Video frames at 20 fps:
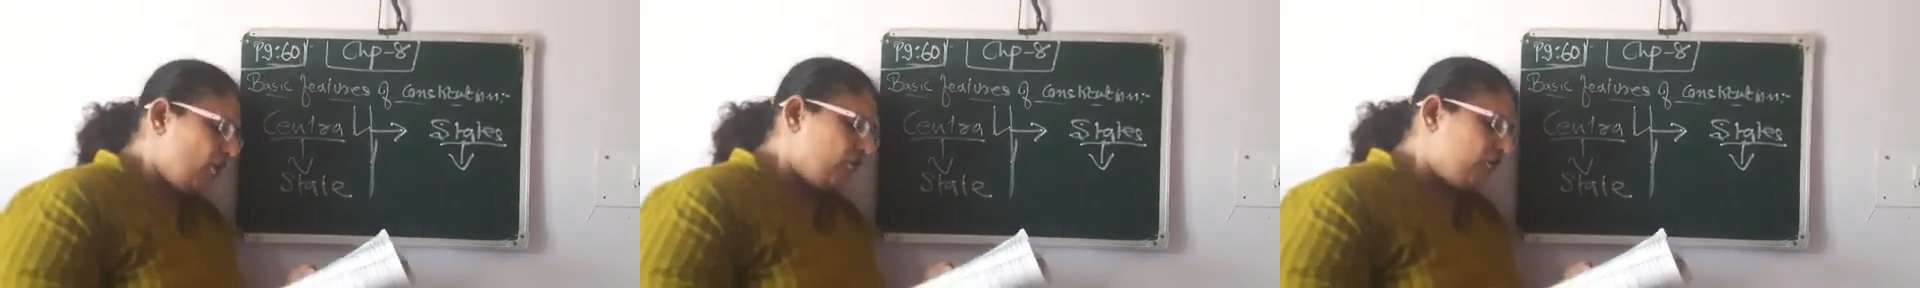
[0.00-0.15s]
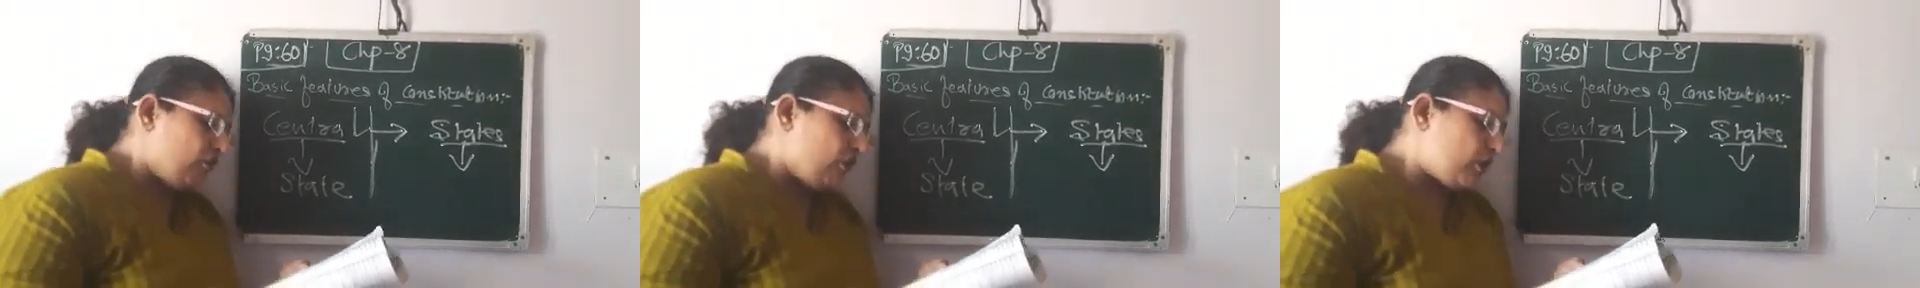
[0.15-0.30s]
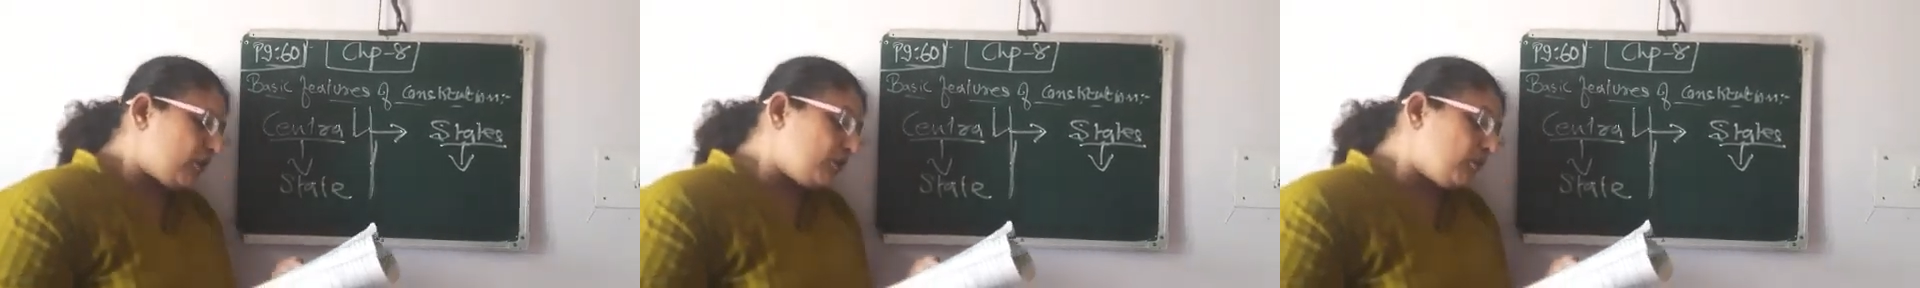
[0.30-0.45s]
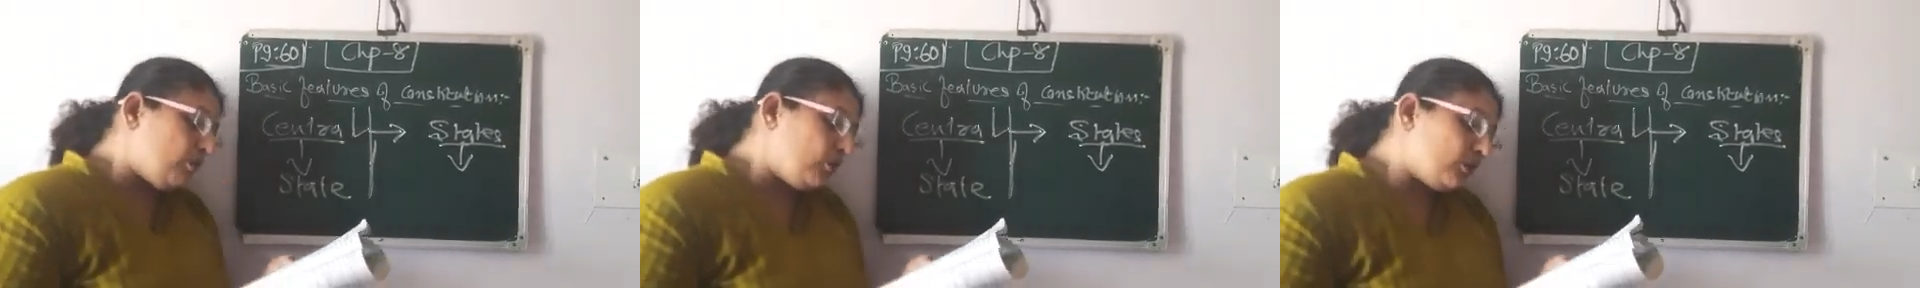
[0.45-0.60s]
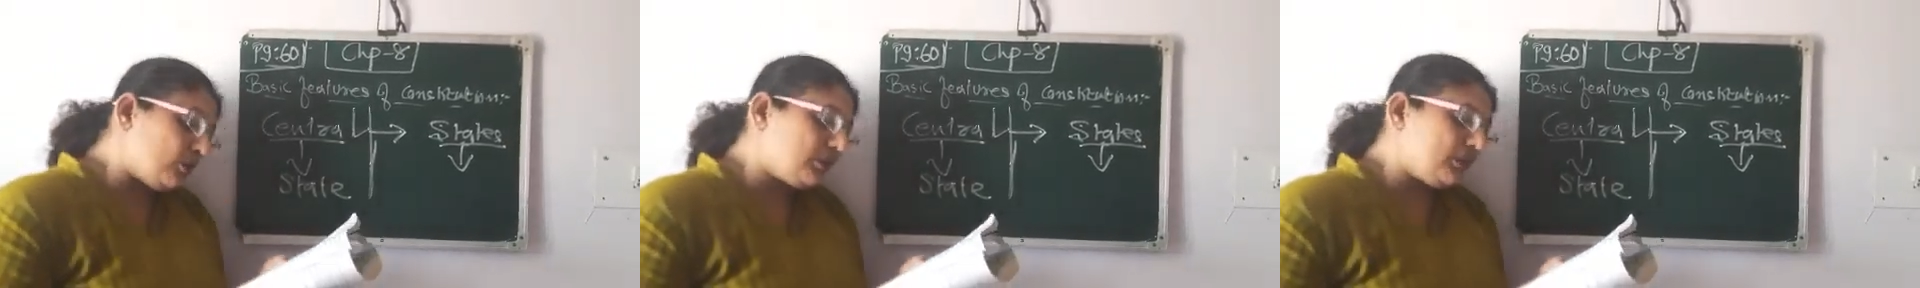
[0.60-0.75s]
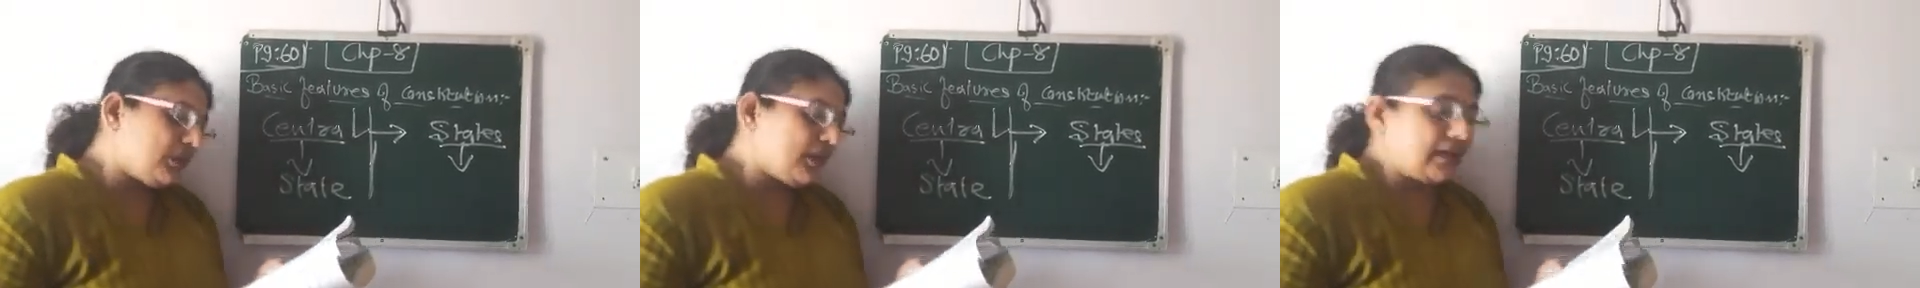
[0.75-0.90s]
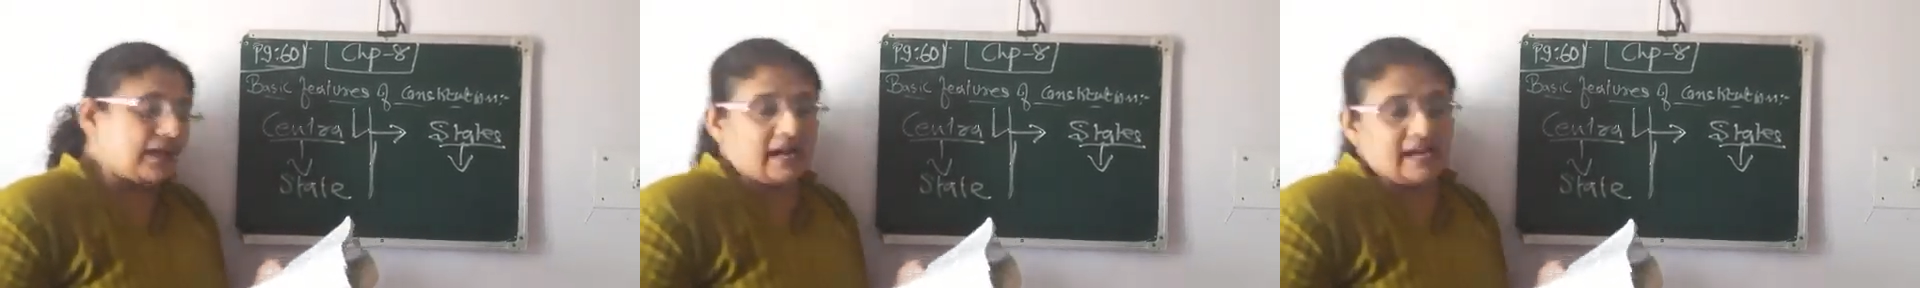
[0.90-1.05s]
for both
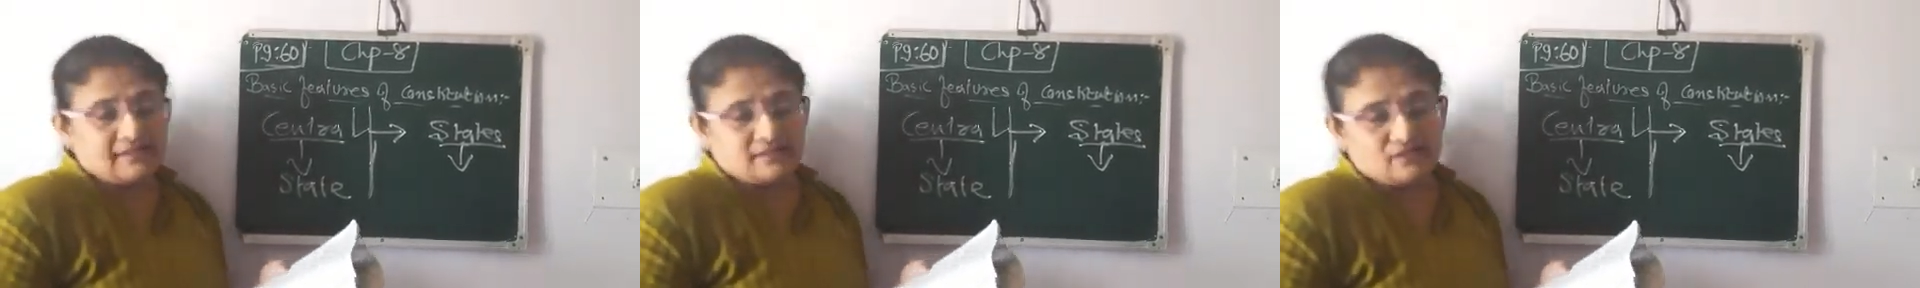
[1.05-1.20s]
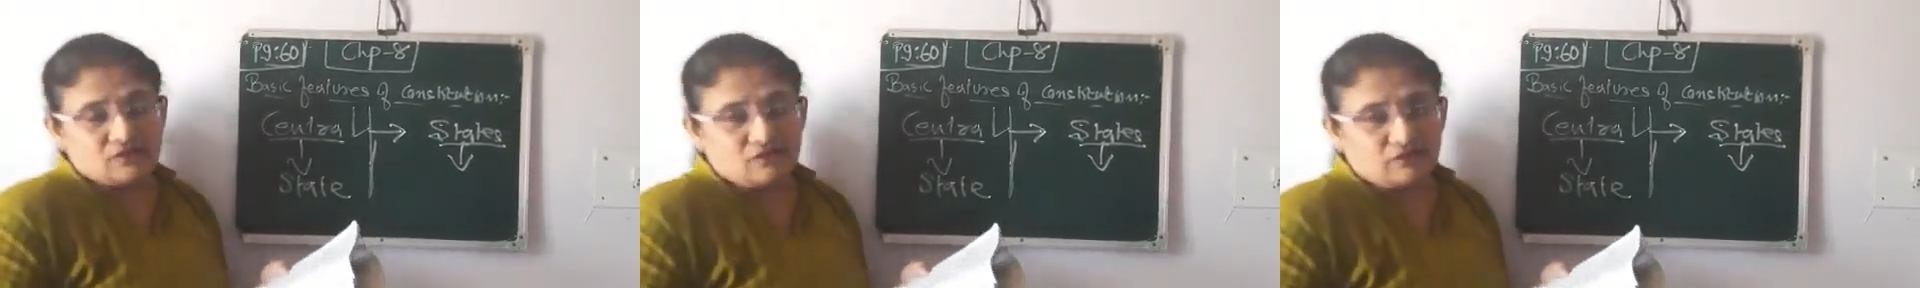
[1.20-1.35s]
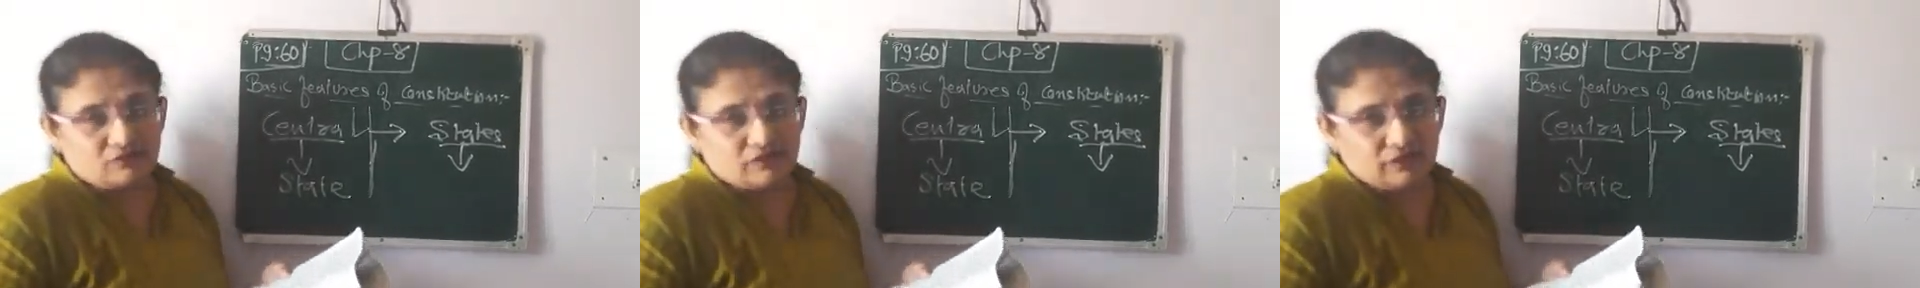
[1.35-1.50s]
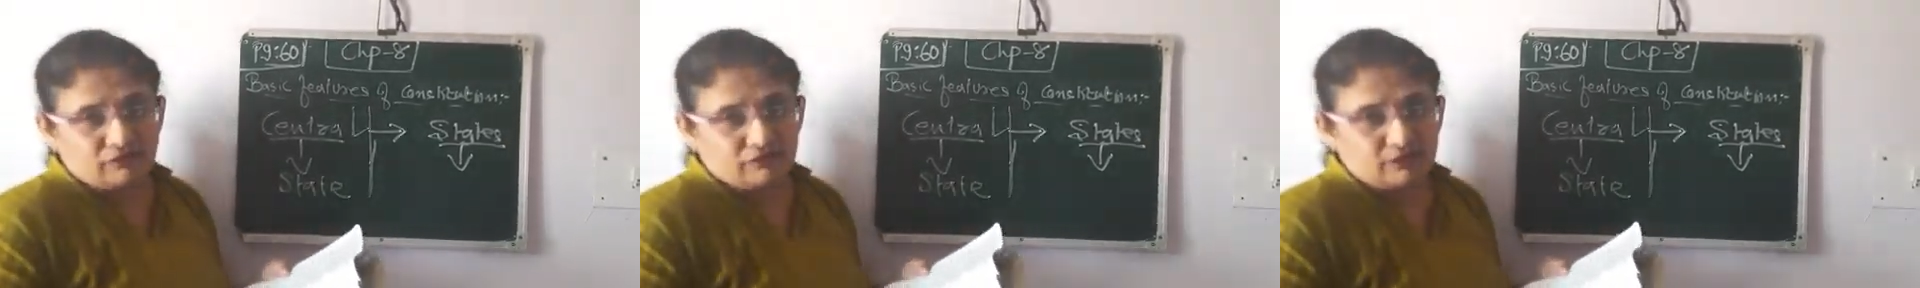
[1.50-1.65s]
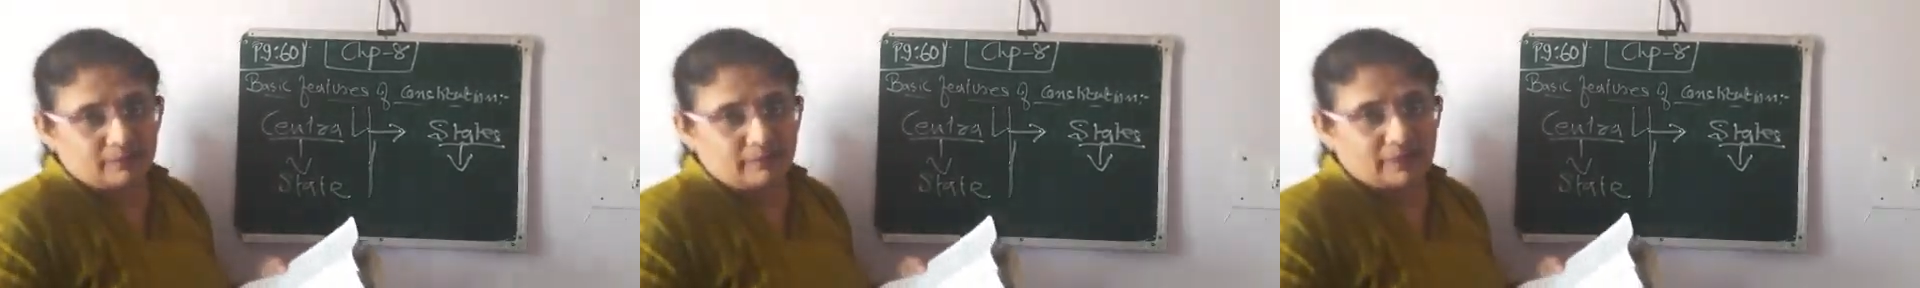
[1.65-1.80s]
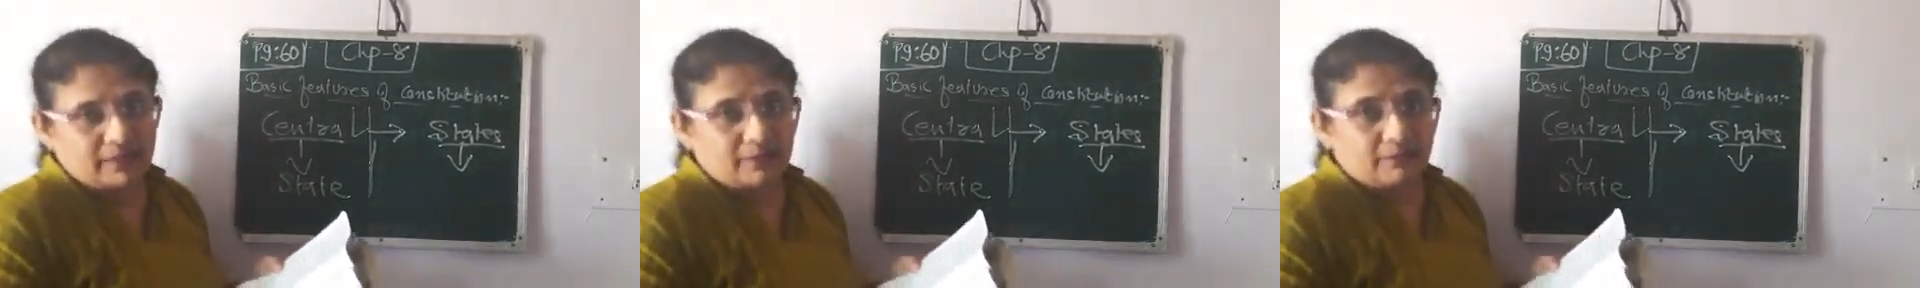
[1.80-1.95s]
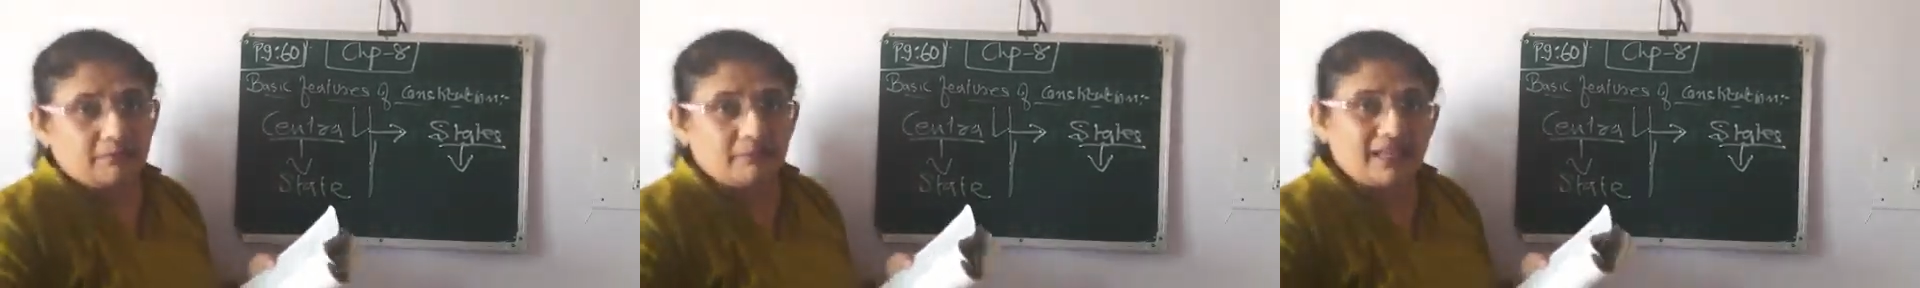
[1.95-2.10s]
the kinds of
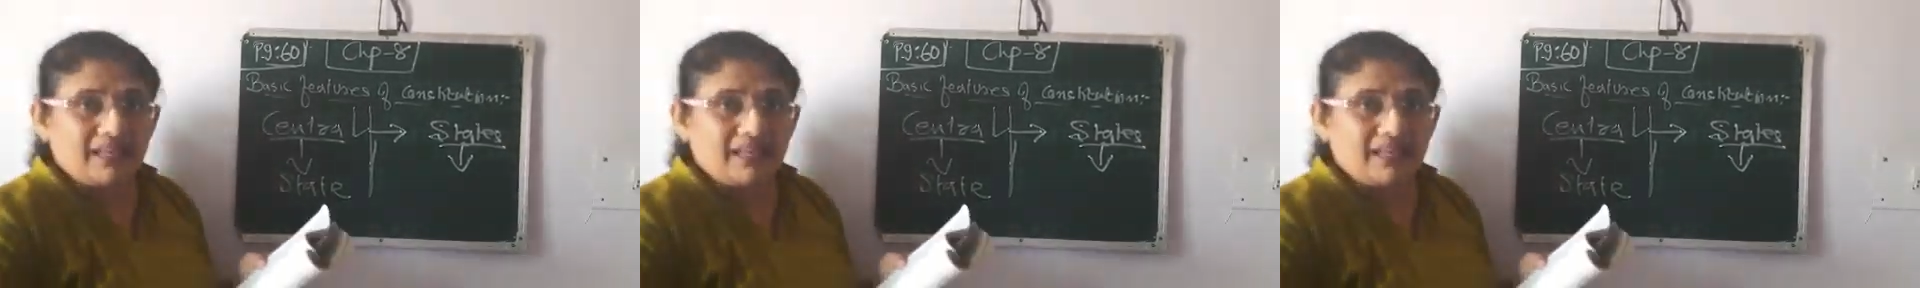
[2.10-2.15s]
government.